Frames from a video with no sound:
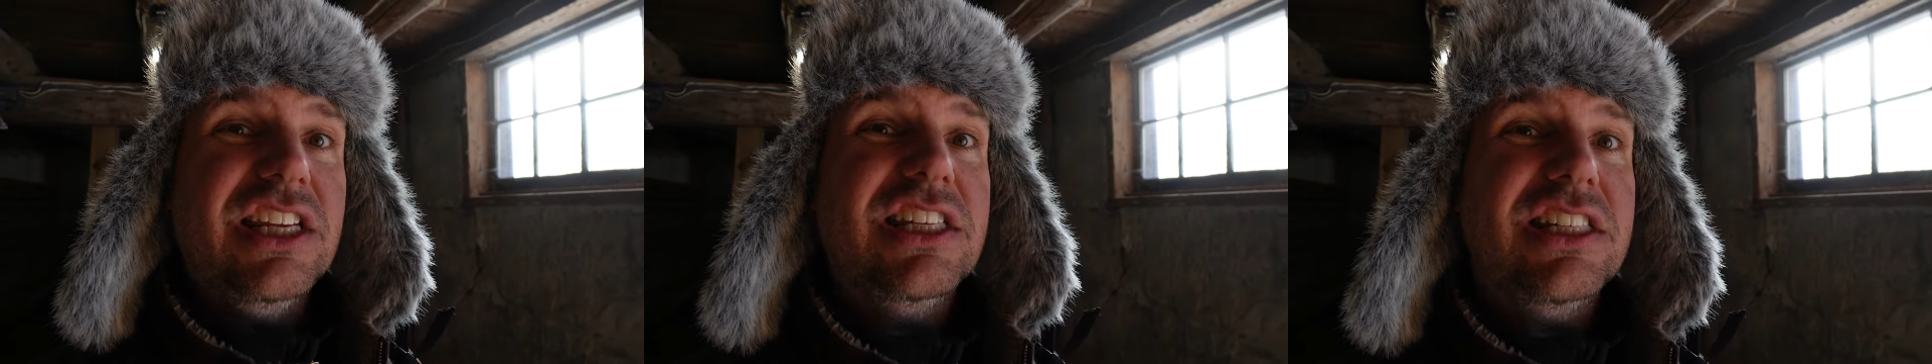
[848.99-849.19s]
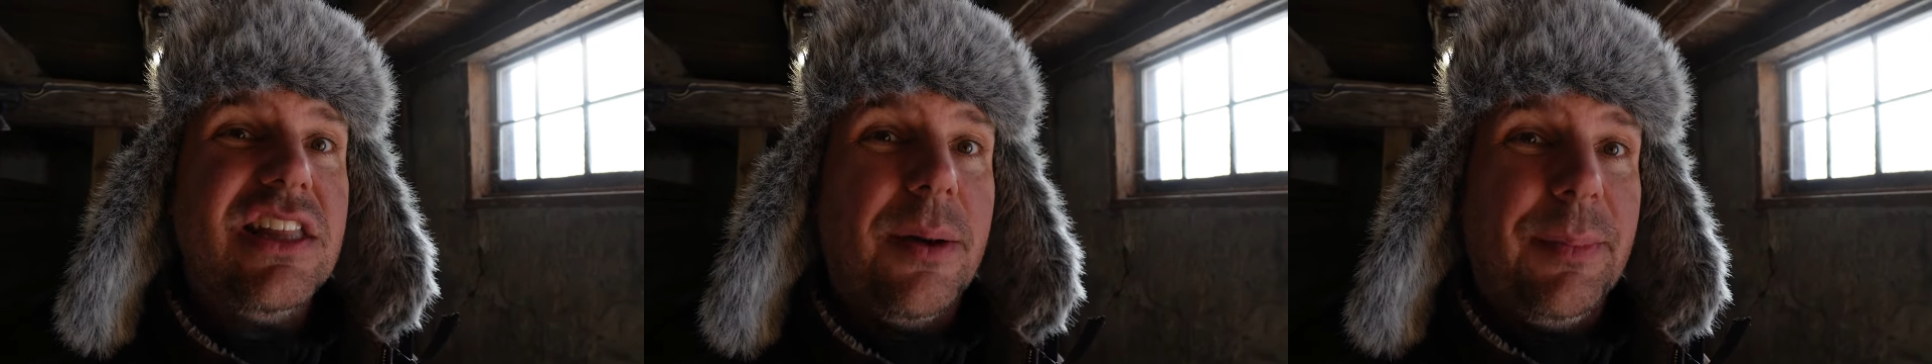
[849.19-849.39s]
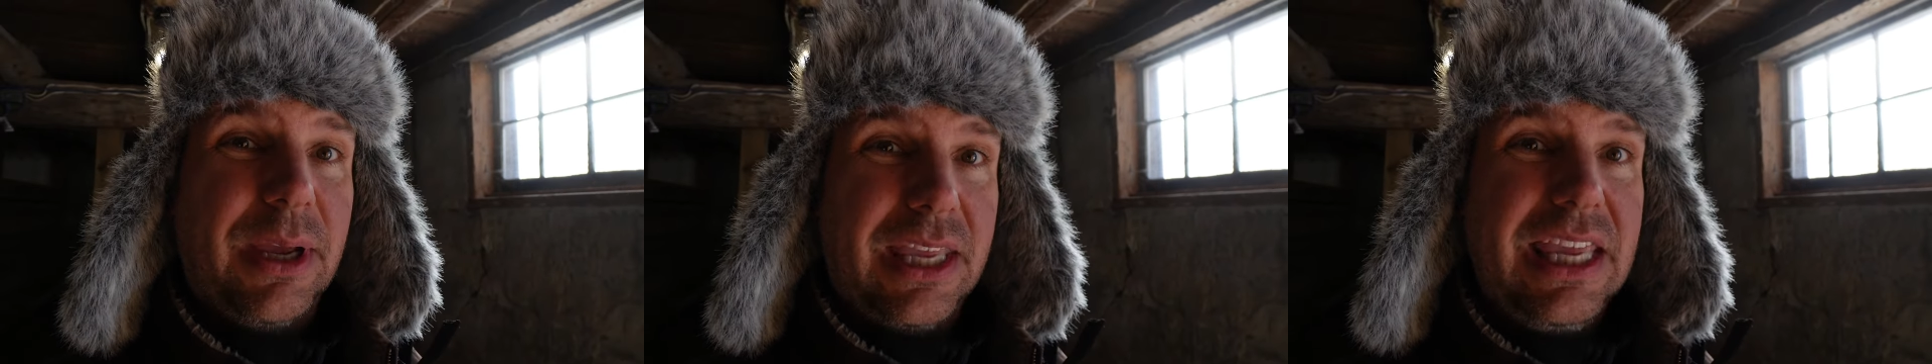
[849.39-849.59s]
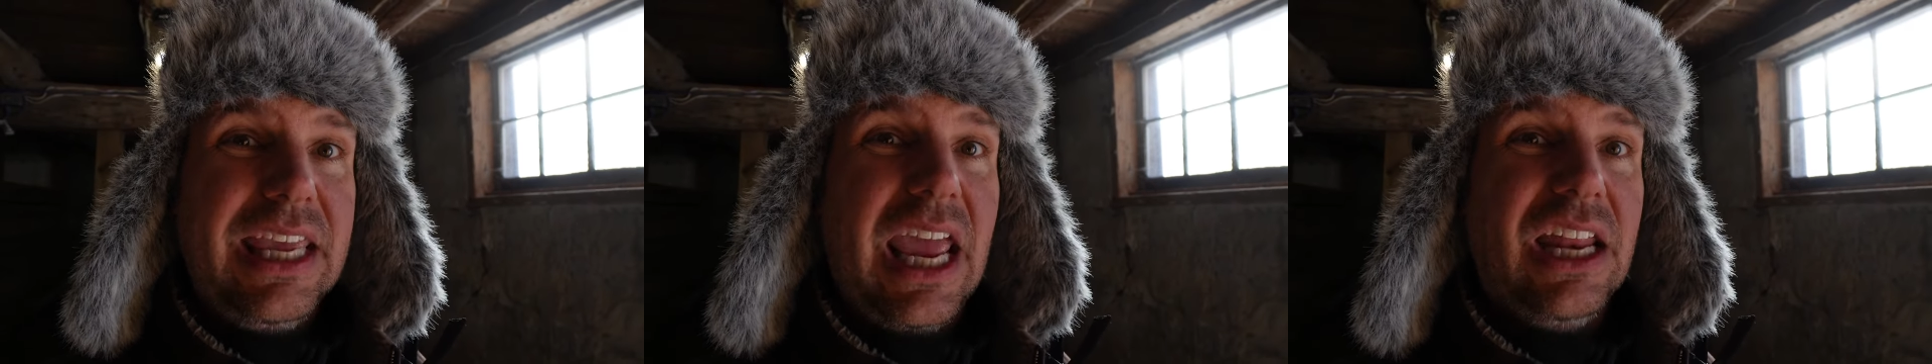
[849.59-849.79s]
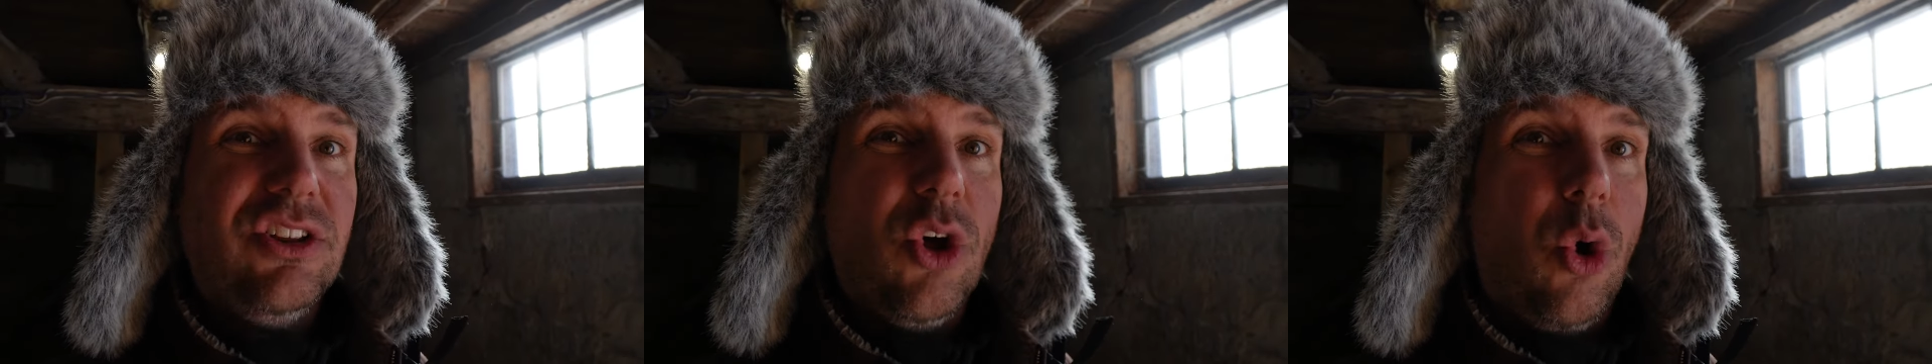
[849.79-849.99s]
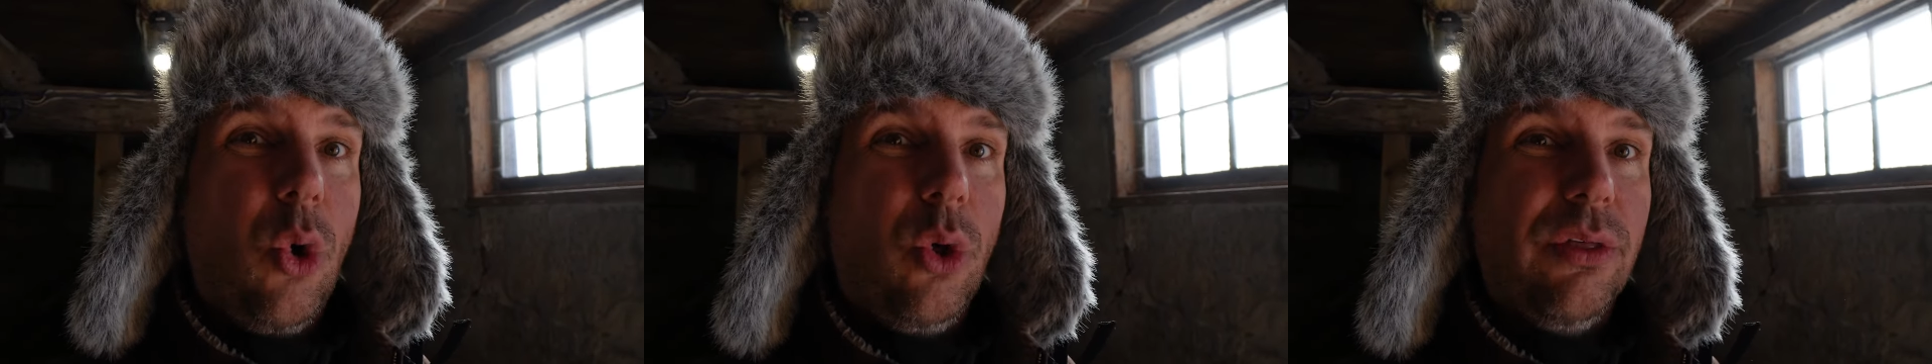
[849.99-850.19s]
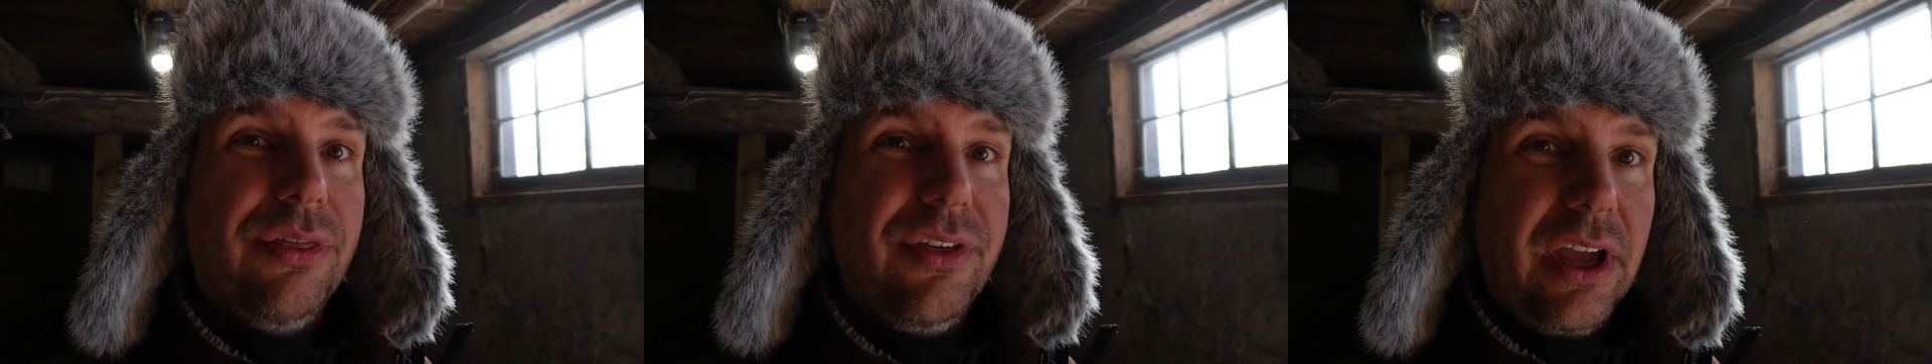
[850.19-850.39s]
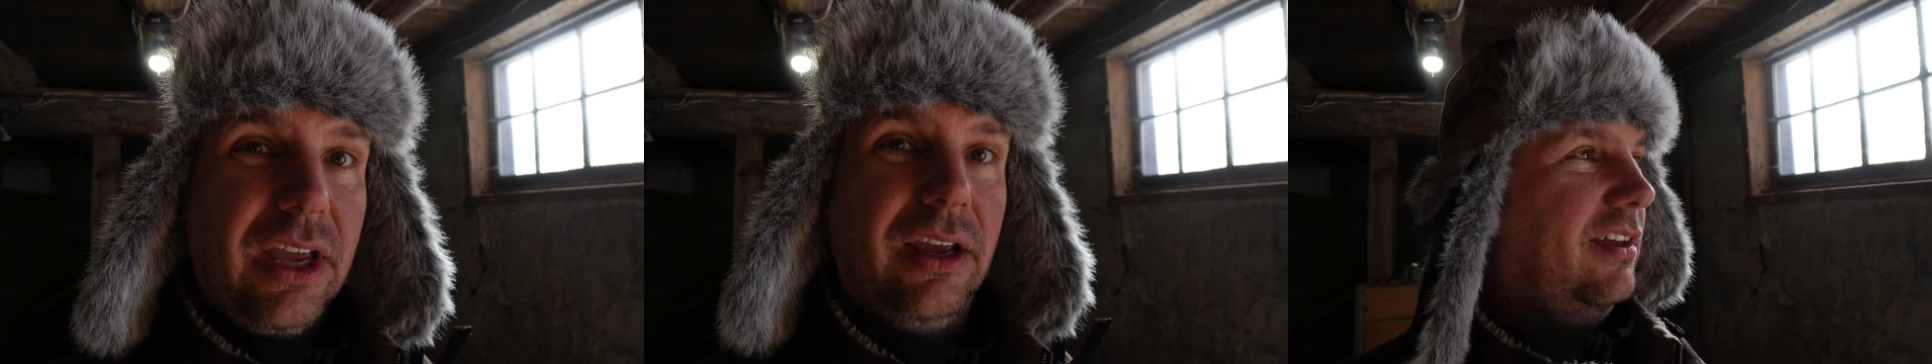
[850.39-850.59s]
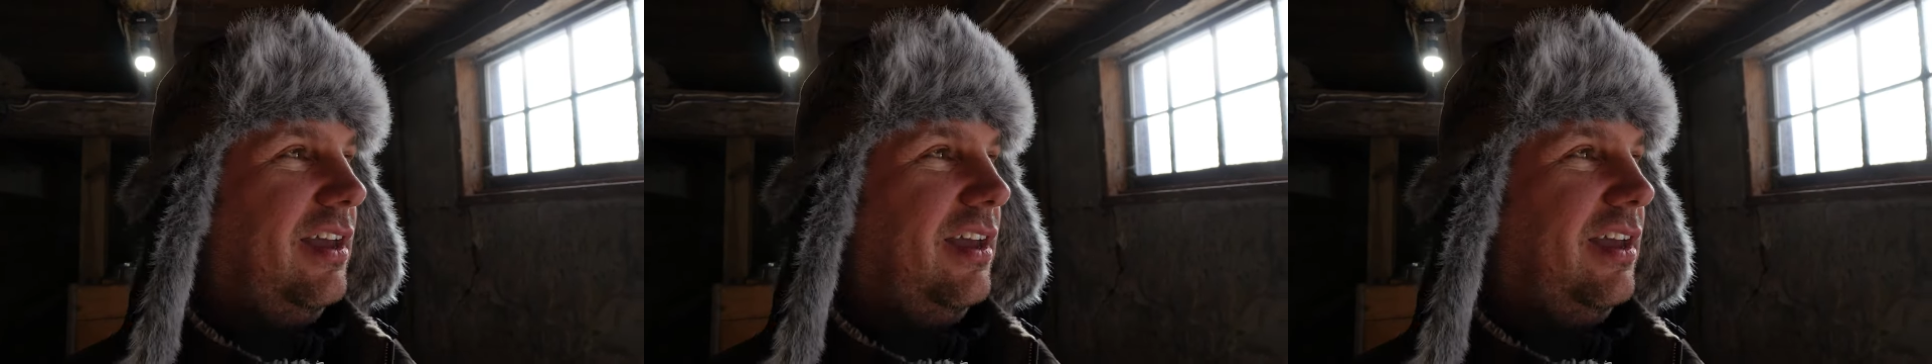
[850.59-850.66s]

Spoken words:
stomach. He ate the whole thing.